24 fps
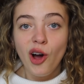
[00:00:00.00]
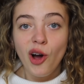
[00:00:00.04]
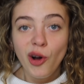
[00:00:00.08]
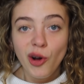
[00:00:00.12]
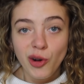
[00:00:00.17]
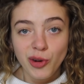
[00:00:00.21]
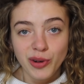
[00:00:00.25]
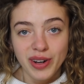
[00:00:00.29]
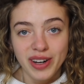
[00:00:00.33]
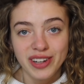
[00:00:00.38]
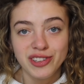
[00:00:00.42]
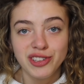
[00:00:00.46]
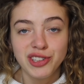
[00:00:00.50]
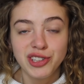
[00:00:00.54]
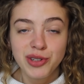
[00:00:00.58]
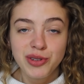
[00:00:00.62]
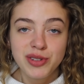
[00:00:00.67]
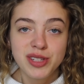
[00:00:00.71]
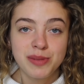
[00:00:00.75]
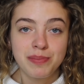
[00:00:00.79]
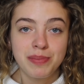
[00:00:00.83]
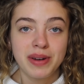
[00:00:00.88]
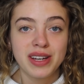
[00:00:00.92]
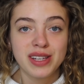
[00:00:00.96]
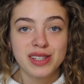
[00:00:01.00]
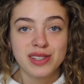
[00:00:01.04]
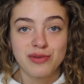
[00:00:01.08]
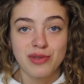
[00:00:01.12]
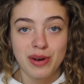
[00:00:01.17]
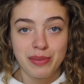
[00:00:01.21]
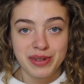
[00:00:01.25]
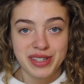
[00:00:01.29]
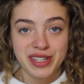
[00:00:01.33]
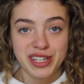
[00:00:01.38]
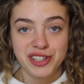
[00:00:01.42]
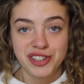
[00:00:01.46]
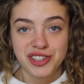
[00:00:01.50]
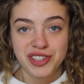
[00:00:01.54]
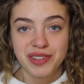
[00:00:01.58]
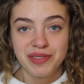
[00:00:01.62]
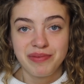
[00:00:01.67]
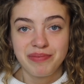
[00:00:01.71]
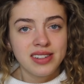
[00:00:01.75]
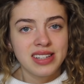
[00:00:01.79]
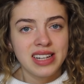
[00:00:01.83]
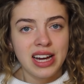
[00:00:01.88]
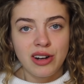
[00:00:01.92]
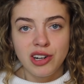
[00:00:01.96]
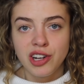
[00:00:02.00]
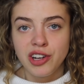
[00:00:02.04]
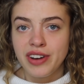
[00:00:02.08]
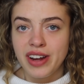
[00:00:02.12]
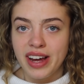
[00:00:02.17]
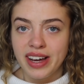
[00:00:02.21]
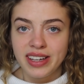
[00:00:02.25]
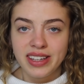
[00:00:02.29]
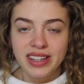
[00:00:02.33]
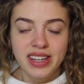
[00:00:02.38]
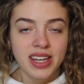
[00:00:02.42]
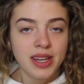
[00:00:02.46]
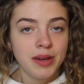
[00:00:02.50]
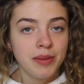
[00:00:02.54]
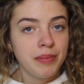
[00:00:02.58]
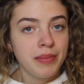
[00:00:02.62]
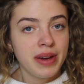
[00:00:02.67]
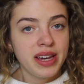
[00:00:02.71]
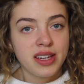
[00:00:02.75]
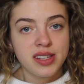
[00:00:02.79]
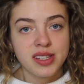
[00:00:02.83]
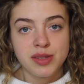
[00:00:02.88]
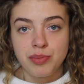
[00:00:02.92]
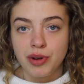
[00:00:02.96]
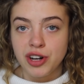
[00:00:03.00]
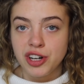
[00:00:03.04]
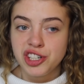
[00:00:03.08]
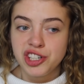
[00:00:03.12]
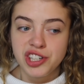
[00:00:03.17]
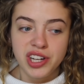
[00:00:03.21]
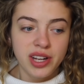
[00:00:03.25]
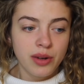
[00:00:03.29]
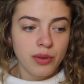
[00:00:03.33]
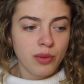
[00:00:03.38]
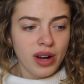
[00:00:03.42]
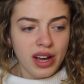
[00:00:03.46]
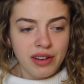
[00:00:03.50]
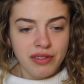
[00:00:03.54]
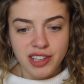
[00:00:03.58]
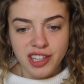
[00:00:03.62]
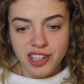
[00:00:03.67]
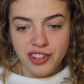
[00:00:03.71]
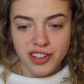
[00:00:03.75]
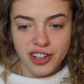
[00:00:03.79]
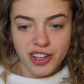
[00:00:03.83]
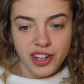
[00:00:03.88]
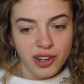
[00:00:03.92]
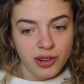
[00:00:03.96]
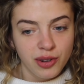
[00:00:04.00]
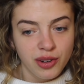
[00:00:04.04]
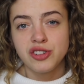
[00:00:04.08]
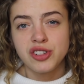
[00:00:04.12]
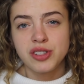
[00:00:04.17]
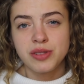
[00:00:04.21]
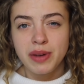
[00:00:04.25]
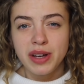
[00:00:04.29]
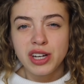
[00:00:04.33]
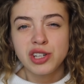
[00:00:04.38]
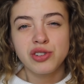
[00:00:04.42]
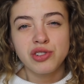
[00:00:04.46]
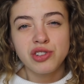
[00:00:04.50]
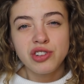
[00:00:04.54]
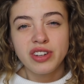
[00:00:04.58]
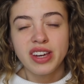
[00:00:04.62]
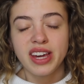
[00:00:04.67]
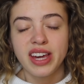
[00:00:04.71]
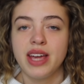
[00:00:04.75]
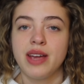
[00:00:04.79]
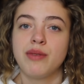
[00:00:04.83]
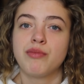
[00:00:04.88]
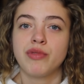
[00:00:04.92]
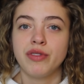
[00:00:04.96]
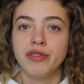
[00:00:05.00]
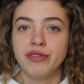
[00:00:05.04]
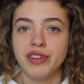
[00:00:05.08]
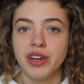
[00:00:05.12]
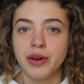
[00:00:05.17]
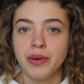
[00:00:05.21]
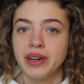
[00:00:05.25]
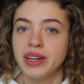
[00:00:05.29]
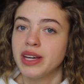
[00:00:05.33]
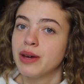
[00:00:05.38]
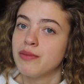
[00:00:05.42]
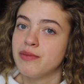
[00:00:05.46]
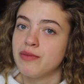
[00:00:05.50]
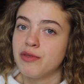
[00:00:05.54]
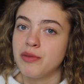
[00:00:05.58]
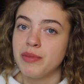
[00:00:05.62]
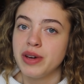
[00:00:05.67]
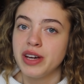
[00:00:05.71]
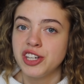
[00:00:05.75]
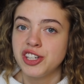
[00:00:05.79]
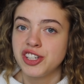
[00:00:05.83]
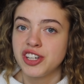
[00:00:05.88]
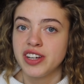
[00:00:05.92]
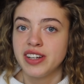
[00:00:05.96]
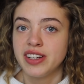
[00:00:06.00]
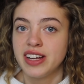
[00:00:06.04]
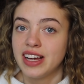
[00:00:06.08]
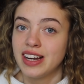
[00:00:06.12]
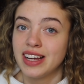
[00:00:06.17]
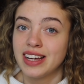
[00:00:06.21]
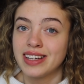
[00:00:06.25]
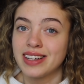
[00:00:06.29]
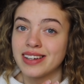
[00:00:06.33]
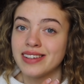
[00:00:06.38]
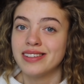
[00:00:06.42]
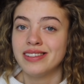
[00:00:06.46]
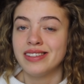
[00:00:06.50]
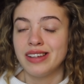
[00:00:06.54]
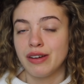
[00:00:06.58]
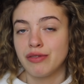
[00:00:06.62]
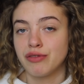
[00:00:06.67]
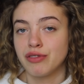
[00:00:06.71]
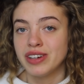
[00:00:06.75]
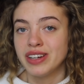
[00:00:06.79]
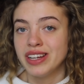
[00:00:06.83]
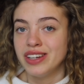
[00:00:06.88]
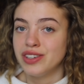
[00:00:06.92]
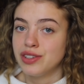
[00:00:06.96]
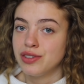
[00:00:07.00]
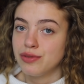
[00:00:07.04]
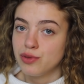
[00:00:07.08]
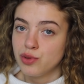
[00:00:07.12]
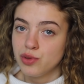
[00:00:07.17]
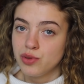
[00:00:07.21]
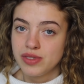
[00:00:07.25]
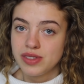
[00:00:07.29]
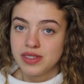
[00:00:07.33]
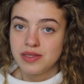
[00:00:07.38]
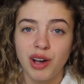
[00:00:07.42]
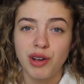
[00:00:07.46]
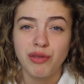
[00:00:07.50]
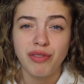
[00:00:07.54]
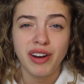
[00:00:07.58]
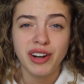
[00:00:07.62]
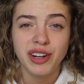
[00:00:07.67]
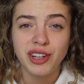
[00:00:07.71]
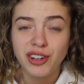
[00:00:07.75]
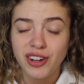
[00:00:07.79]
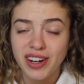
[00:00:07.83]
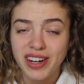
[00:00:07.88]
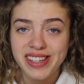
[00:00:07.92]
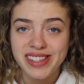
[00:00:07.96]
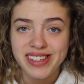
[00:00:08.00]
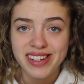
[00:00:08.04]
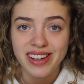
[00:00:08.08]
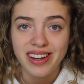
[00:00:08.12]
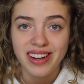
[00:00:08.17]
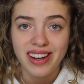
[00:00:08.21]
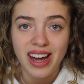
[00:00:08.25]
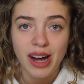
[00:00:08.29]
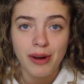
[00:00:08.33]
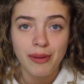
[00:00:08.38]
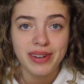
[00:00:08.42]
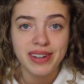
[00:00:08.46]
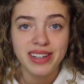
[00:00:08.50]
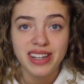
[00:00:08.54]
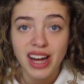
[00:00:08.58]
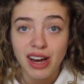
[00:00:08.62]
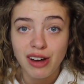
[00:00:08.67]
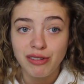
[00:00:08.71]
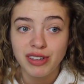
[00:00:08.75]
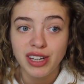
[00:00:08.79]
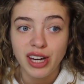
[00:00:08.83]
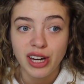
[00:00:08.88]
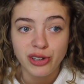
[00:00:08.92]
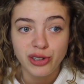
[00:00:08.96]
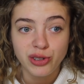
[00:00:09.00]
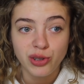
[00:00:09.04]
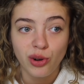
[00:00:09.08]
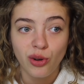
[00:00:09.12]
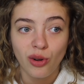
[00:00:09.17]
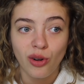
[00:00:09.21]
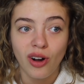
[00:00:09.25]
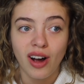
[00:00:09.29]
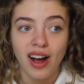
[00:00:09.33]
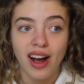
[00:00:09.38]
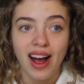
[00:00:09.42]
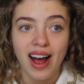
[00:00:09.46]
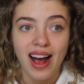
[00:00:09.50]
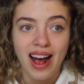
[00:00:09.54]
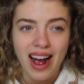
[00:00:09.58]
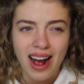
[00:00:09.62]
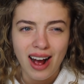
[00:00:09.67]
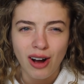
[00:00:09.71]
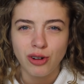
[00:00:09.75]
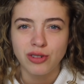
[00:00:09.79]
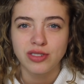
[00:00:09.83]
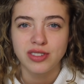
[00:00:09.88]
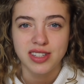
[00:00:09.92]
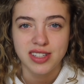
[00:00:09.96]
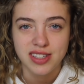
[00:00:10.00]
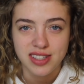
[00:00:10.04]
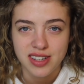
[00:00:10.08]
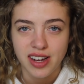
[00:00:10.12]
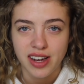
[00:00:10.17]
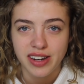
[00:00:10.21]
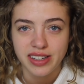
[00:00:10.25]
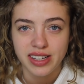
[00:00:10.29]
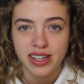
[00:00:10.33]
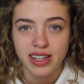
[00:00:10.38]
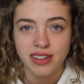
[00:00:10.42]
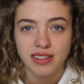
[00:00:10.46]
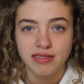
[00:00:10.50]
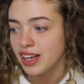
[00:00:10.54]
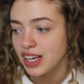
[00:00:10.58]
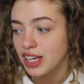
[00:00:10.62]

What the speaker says: Oh, and use spaced repetition. Download Anki, make a spreadsheet, whatever you do. Just make sure you keep reviewing information at like different intervals. I find it crazy how we never get taught how to study.